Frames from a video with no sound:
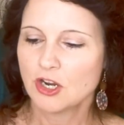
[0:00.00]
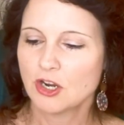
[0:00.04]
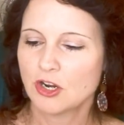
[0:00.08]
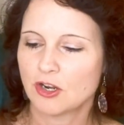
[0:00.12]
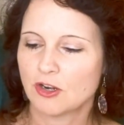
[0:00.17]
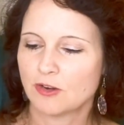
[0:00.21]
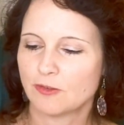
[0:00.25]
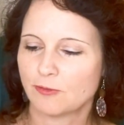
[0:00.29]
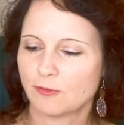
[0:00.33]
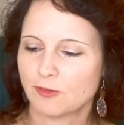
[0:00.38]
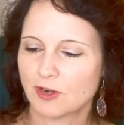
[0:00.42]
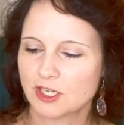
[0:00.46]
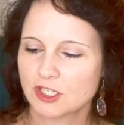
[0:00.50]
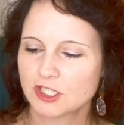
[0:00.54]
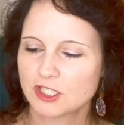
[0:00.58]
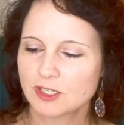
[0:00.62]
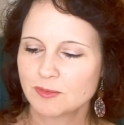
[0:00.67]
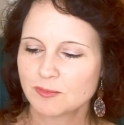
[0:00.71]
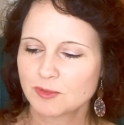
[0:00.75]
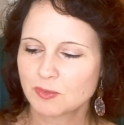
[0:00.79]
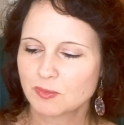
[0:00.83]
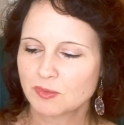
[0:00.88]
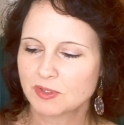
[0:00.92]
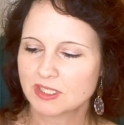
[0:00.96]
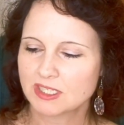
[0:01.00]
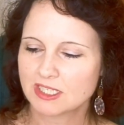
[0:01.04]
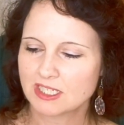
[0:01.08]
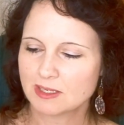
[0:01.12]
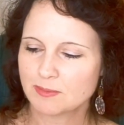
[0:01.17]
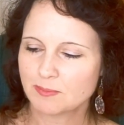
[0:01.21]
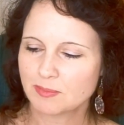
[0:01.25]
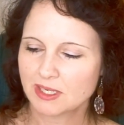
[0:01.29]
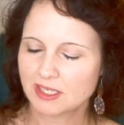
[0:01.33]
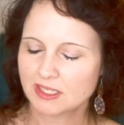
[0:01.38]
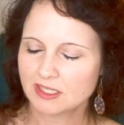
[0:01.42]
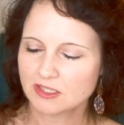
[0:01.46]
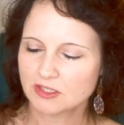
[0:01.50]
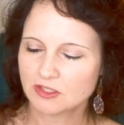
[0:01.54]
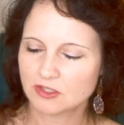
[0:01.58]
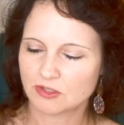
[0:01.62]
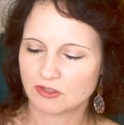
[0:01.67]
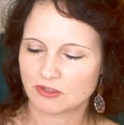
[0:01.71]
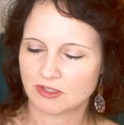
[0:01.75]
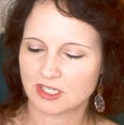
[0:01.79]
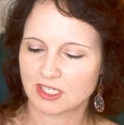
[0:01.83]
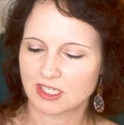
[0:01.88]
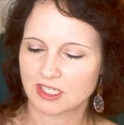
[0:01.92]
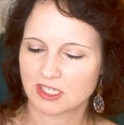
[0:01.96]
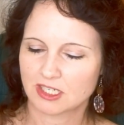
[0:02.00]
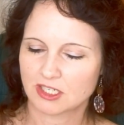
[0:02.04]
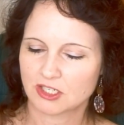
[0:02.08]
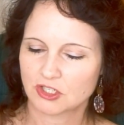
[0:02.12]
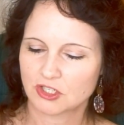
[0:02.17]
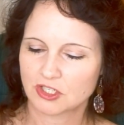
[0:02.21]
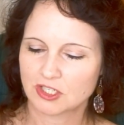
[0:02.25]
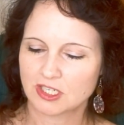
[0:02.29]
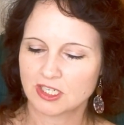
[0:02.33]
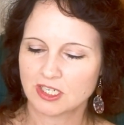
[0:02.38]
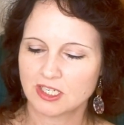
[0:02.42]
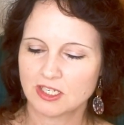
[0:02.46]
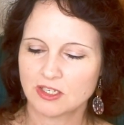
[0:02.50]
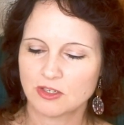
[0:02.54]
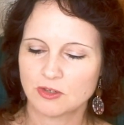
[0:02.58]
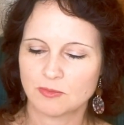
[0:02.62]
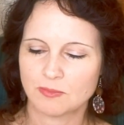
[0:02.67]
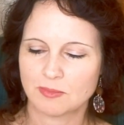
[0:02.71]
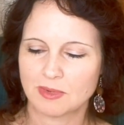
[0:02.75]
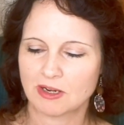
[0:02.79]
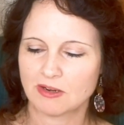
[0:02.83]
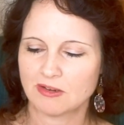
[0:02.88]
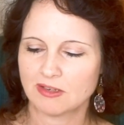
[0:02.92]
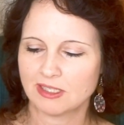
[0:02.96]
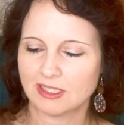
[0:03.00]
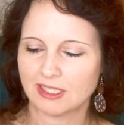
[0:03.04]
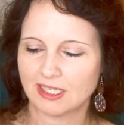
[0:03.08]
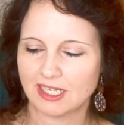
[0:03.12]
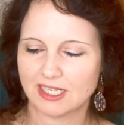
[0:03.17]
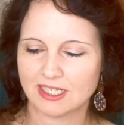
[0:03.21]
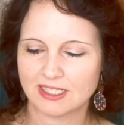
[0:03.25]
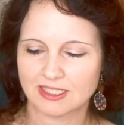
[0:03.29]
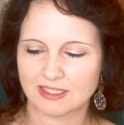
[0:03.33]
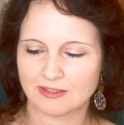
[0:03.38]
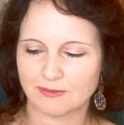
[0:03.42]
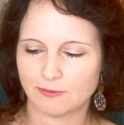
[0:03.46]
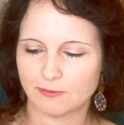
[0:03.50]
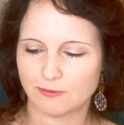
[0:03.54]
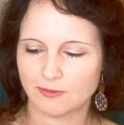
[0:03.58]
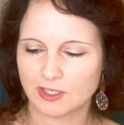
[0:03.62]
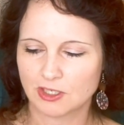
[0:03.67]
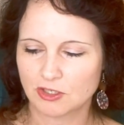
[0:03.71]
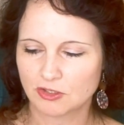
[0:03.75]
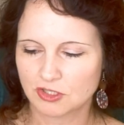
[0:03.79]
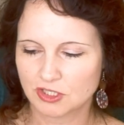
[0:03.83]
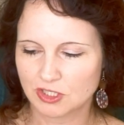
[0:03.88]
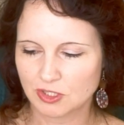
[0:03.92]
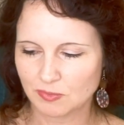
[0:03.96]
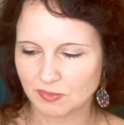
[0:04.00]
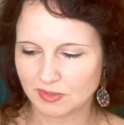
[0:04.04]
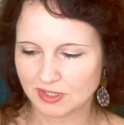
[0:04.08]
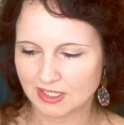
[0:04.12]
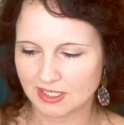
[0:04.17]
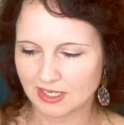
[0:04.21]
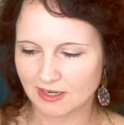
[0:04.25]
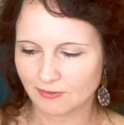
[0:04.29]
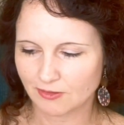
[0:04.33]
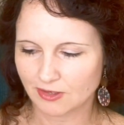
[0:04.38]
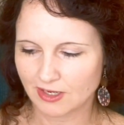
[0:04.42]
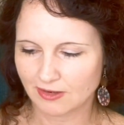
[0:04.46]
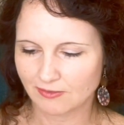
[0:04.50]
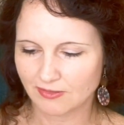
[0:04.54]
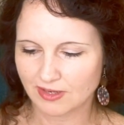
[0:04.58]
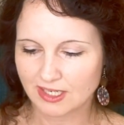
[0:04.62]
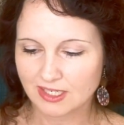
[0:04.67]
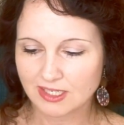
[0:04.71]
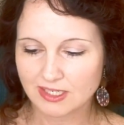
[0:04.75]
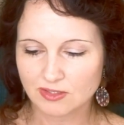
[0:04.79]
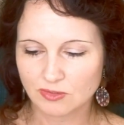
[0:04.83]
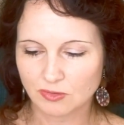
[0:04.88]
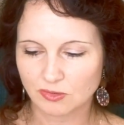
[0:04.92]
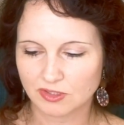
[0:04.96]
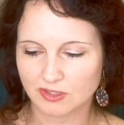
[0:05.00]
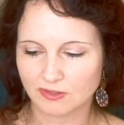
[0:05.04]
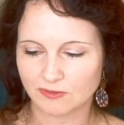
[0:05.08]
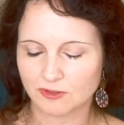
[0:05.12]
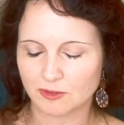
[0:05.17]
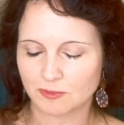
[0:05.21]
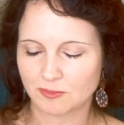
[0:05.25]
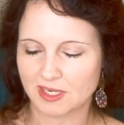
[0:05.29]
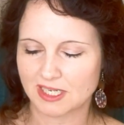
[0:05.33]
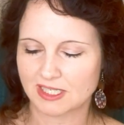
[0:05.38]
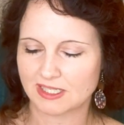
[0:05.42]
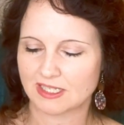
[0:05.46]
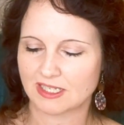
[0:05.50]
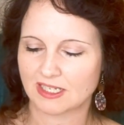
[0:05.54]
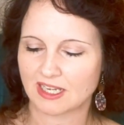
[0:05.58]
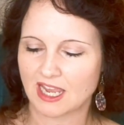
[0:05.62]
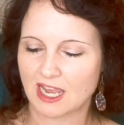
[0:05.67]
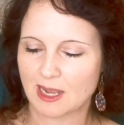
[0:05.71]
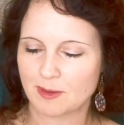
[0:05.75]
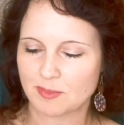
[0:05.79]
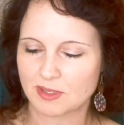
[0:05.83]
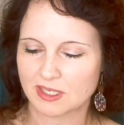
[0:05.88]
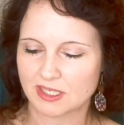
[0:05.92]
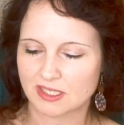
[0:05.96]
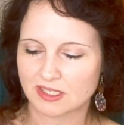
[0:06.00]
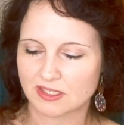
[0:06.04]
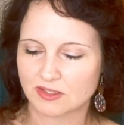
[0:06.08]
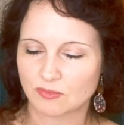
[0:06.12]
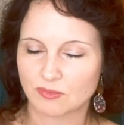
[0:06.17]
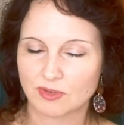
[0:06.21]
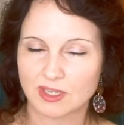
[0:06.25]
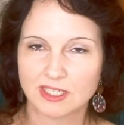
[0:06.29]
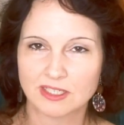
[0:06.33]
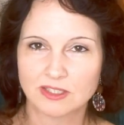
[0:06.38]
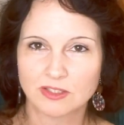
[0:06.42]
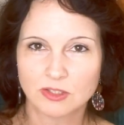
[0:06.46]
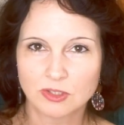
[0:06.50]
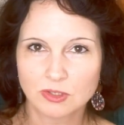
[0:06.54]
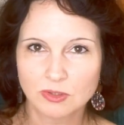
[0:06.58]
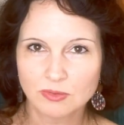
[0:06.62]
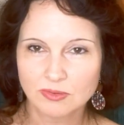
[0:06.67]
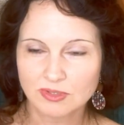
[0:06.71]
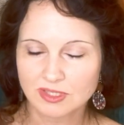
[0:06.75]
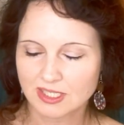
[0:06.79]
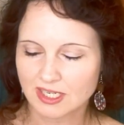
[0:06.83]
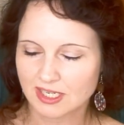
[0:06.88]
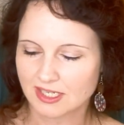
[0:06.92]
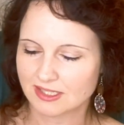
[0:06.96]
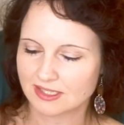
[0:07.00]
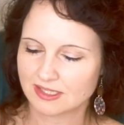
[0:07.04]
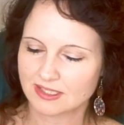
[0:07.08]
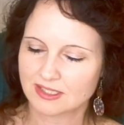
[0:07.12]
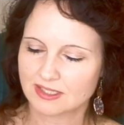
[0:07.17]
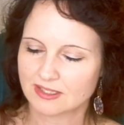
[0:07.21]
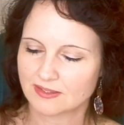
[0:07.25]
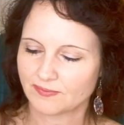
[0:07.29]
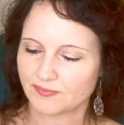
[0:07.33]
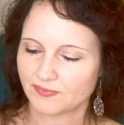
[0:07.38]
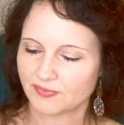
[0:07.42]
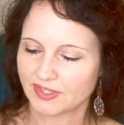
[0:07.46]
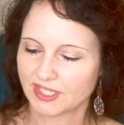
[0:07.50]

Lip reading: Her friendships were deep and enduring. She, who married late and feared she would never have any sort of domestic happiness, raised two sons.